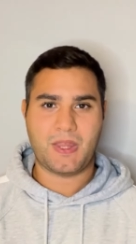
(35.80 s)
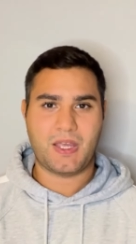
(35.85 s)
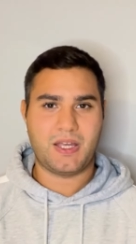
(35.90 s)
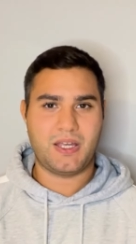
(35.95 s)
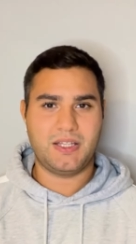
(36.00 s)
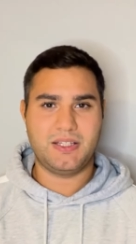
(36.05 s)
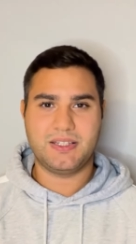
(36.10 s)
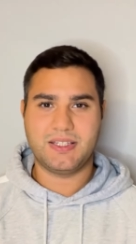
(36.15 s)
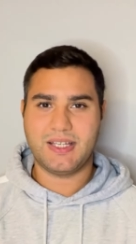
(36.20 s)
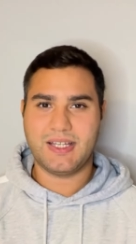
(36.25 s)

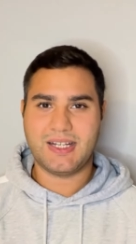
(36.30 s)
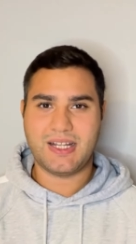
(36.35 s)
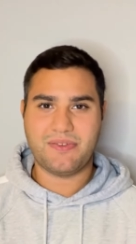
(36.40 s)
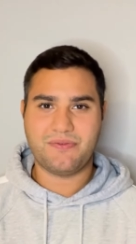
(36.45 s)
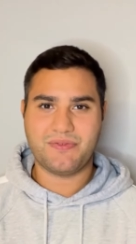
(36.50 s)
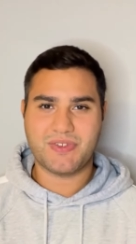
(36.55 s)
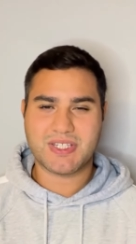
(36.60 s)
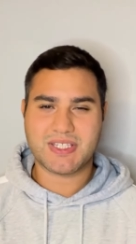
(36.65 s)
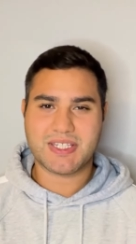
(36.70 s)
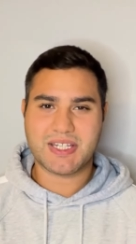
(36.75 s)
And then I
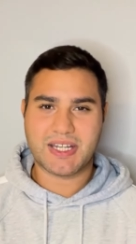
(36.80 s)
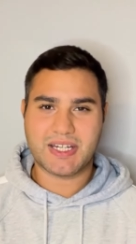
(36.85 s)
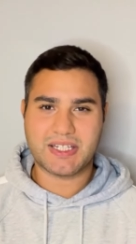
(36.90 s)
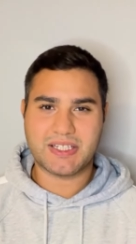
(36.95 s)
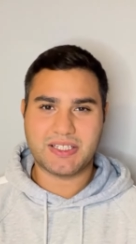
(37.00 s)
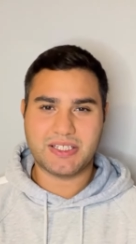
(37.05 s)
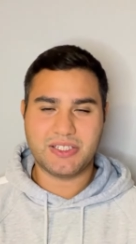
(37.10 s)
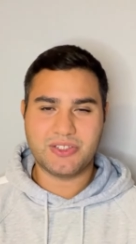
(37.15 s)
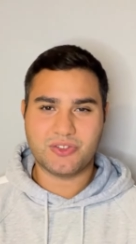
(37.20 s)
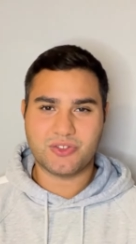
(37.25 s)
investigated
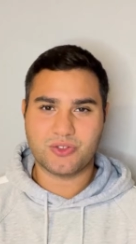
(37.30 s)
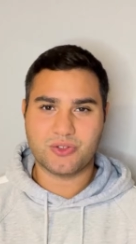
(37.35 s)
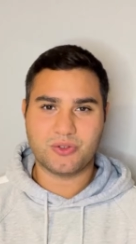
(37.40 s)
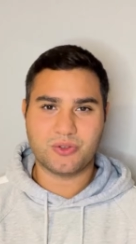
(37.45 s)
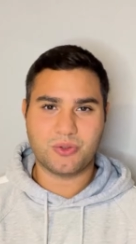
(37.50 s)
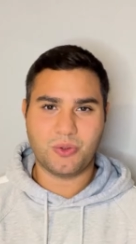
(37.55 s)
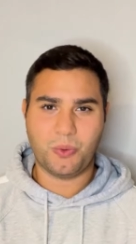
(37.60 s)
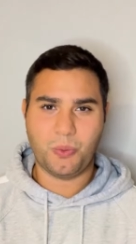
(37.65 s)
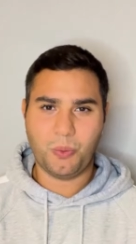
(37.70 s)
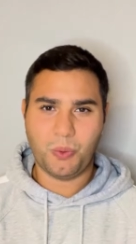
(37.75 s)

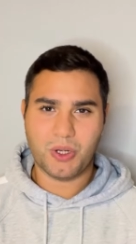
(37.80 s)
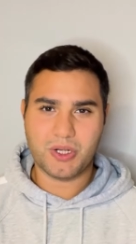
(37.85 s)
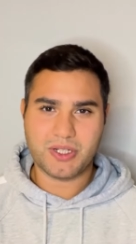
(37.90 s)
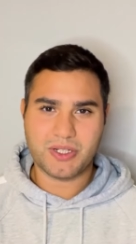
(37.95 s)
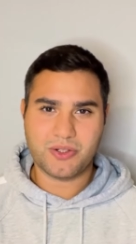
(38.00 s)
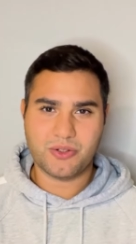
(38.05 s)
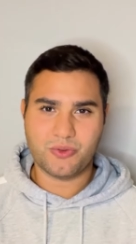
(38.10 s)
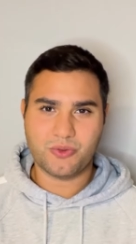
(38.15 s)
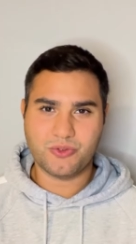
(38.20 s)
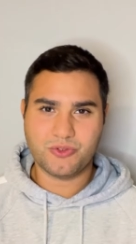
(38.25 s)
into what
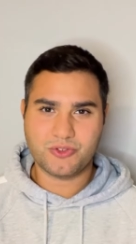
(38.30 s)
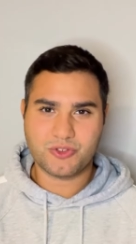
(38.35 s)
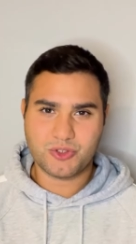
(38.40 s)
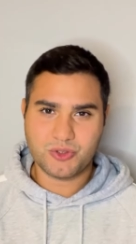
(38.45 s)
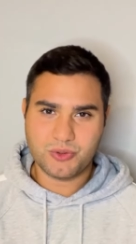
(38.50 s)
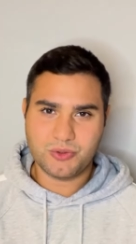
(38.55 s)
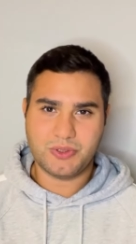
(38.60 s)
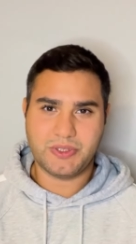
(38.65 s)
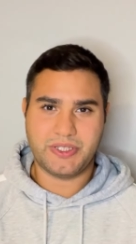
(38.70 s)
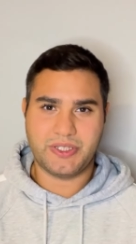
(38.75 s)

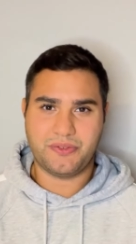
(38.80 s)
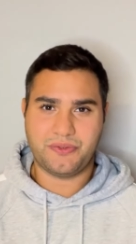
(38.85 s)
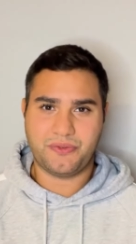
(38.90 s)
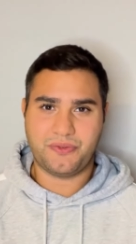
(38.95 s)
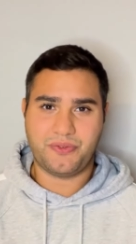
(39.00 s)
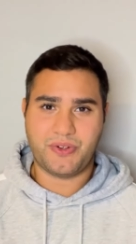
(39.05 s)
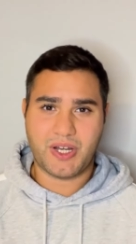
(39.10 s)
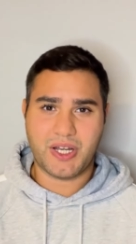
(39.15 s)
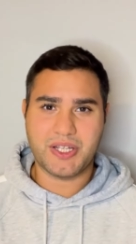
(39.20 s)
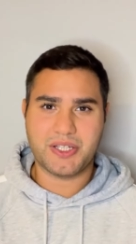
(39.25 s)
truly a
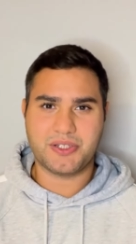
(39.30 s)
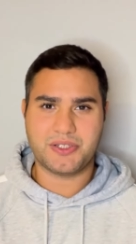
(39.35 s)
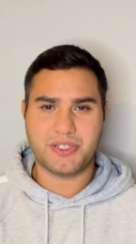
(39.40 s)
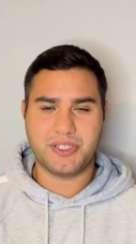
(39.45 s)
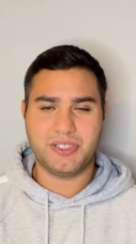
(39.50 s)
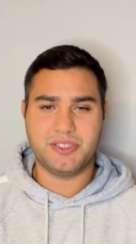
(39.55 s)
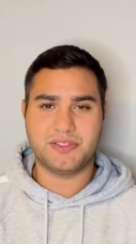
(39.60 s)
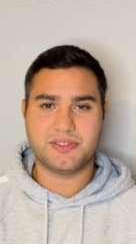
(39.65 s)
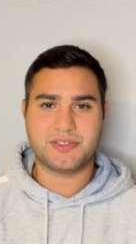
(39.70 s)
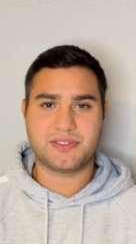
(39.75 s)
fire
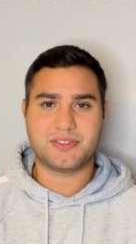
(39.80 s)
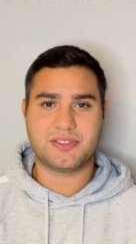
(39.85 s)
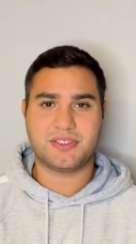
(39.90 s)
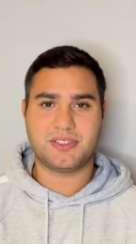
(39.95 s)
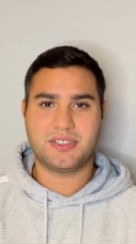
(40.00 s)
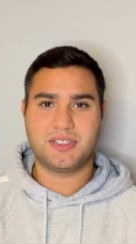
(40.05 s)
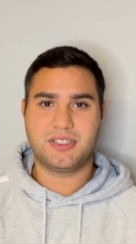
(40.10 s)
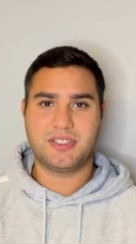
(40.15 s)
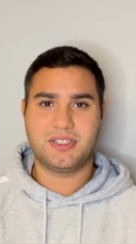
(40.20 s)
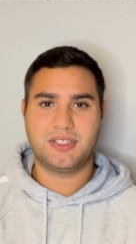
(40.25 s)
is
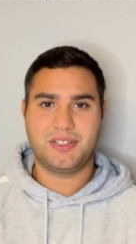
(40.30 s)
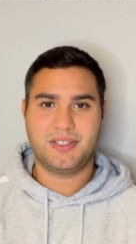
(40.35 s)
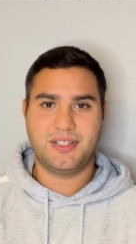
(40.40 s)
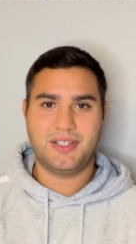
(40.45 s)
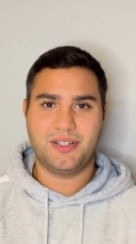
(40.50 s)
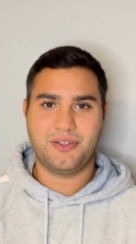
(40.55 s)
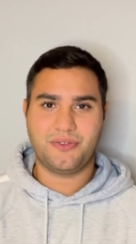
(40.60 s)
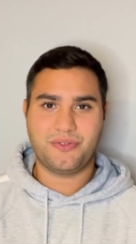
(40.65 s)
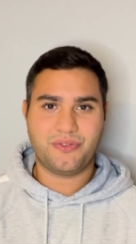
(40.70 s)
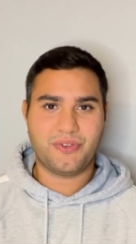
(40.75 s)

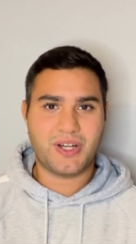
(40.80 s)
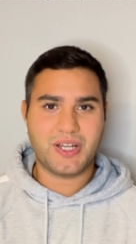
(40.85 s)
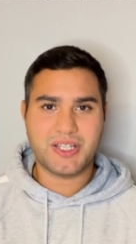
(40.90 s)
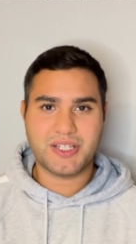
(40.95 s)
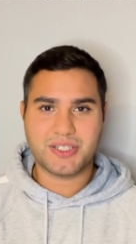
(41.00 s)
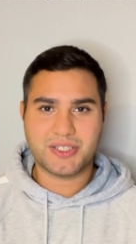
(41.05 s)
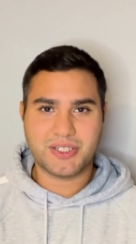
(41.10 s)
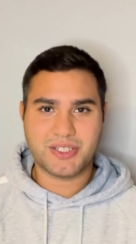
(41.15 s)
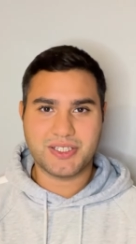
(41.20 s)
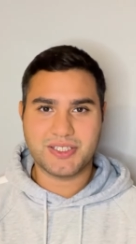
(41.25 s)

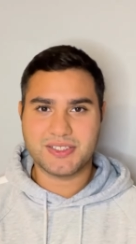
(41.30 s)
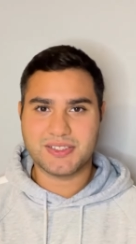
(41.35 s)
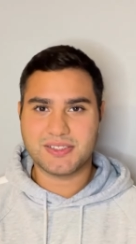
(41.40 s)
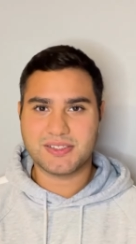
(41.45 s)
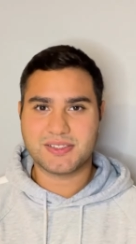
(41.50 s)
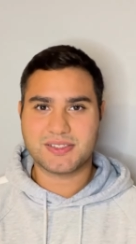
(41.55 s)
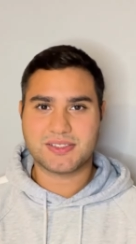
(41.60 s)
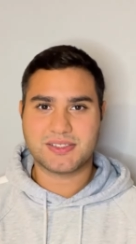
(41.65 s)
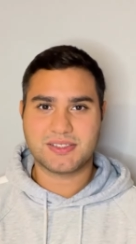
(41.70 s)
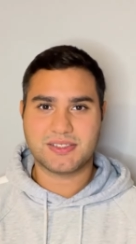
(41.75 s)
fire
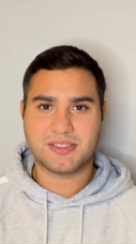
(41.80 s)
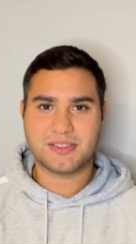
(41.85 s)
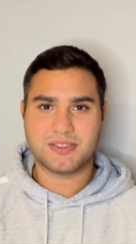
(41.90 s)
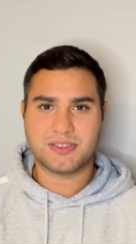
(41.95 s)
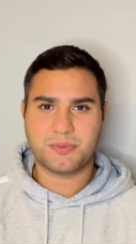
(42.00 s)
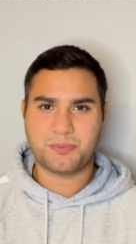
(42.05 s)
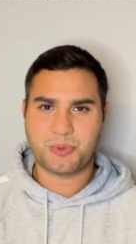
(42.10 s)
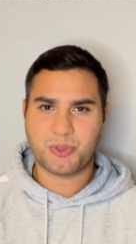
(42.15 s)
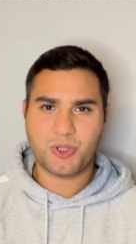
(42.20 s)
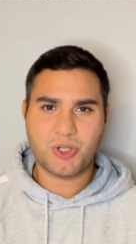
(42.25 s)
is the
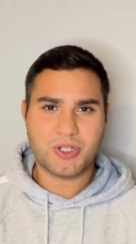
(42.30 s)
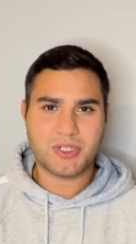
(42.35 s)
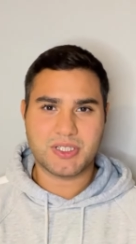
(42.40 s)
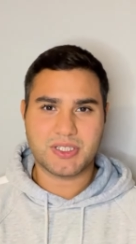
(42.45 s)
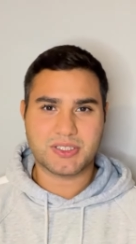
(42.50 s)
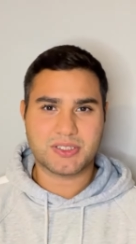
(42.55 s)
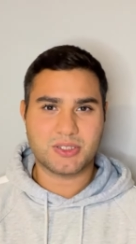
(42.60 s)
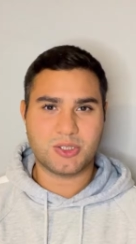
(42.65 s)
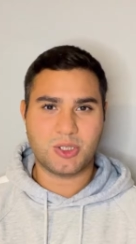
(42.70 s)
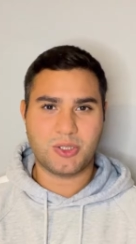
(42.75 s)

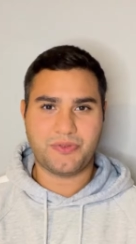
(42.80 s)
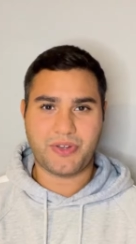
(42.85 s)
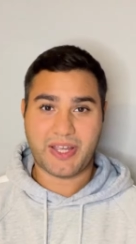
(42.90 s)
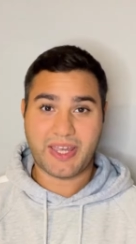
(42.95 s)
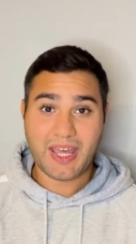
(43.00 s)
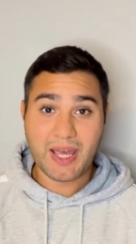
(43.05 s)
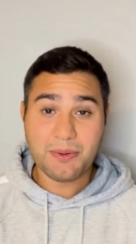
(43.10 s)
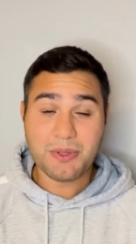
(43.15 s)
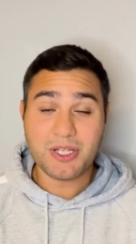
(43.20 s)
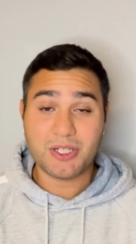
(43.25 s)
product of a
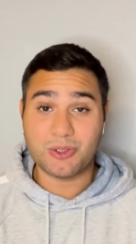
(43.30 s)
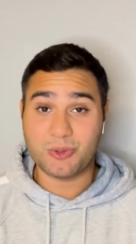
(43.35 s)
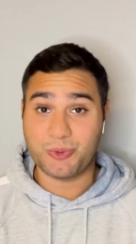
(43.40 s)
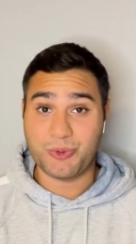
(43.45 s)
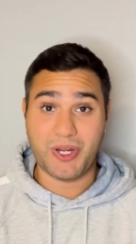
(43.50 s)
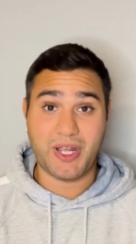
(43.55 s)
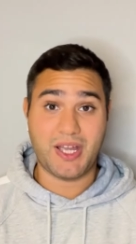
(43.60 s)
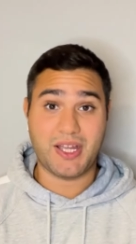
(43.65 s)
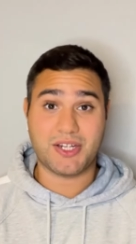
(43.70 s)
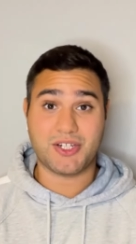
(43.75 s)
chemical
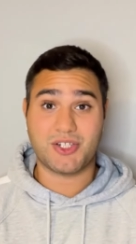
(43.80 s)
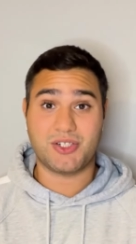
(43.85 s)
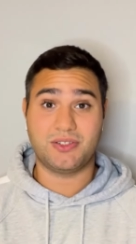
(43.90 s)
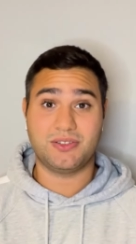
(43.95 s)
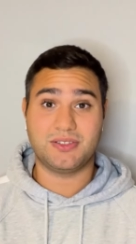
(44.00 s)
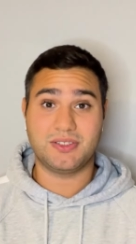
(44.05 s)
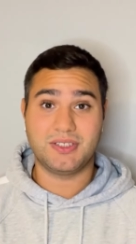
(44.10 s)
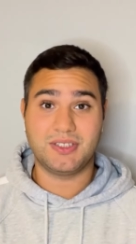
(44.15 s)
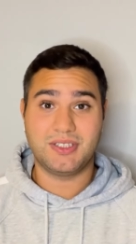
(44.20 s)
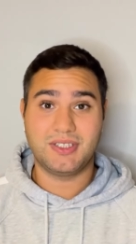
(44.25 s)
reaction.
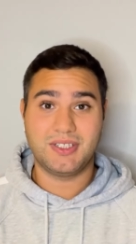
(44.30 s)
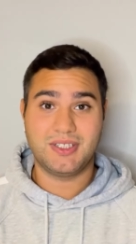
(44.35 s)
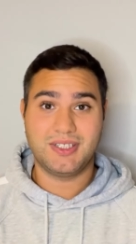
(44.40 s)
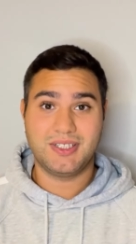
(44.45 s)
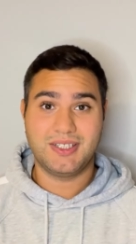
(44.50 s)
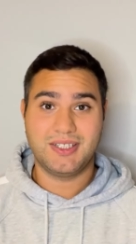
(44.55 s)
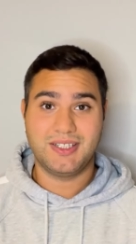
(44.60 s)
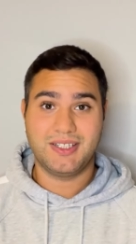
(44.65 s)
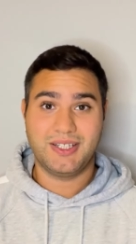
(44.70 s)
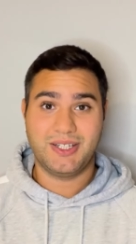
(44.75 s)

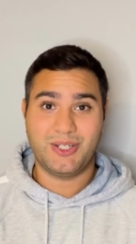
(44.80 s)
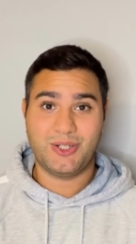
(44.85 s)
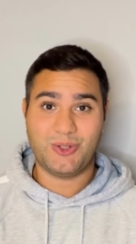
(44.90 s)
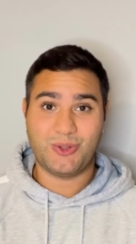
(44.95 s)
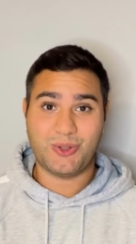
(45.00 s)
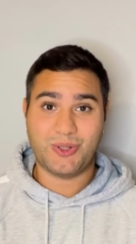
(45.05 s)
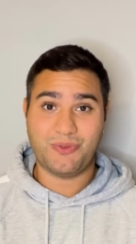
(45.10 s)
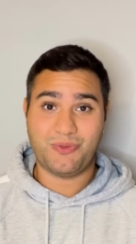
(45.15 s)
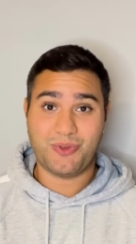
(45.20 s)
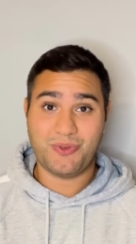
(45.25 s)
You know,
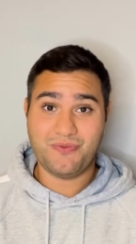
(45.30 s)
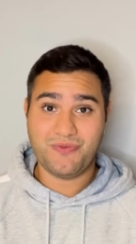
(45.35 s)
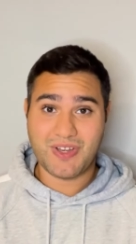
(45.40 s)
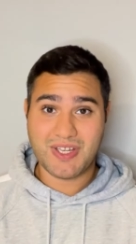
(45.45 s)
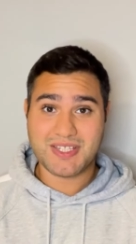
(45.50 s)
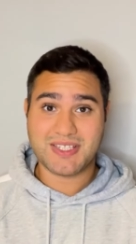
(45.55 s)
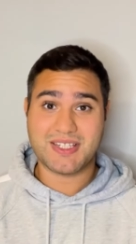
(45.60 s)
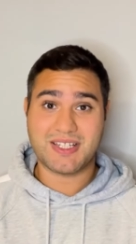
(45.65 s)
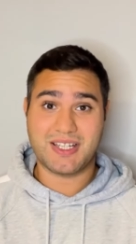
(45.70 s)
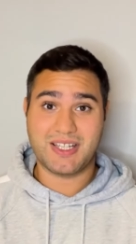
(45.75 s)
if you
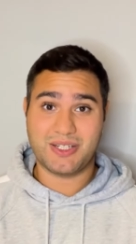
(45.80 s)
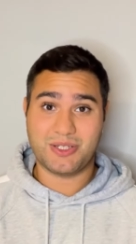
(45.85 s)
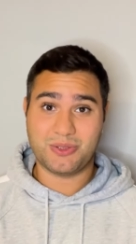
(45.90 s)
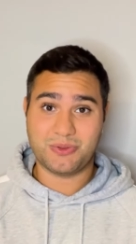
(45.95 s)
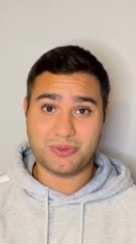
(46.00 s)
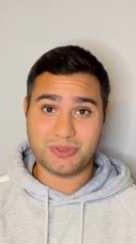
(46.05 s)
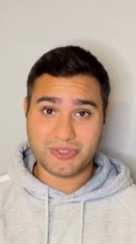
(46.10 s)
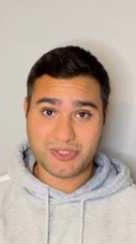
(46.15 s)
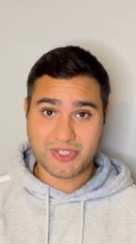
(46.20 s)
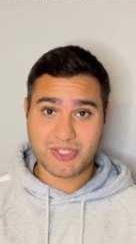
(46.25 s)
investigate, you
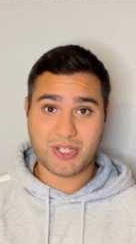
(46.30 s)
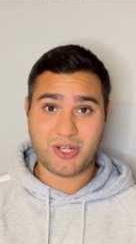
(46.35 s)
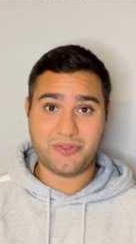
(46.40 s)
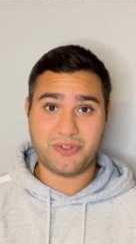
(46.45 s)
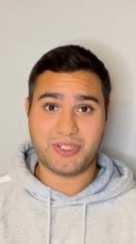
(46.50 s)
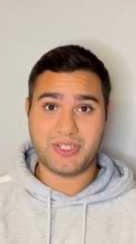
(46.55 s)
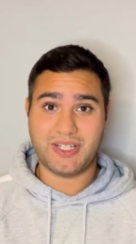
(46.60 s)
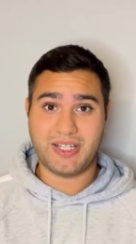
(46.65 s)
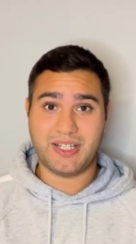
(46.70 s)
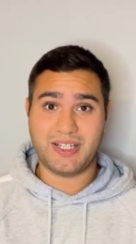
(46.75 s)
will discover
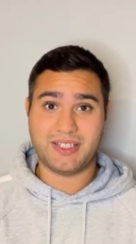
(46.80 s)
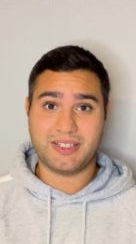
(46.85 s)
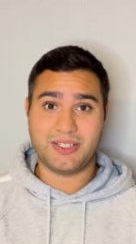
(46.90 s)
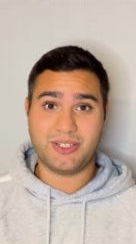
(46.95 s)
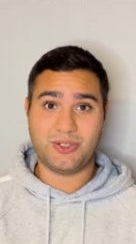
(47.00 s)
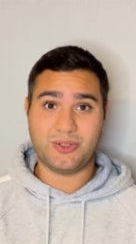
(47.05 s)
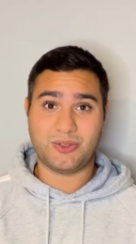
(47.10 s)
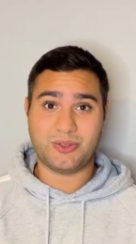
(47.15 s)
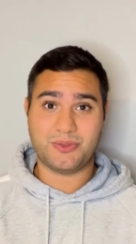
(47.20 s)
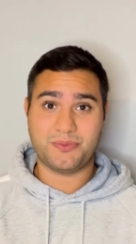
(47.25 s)
that, you
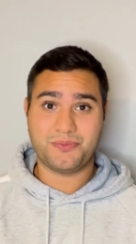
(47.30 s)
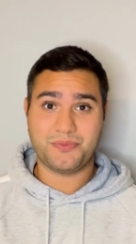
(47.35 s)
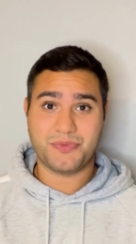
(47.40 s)
know,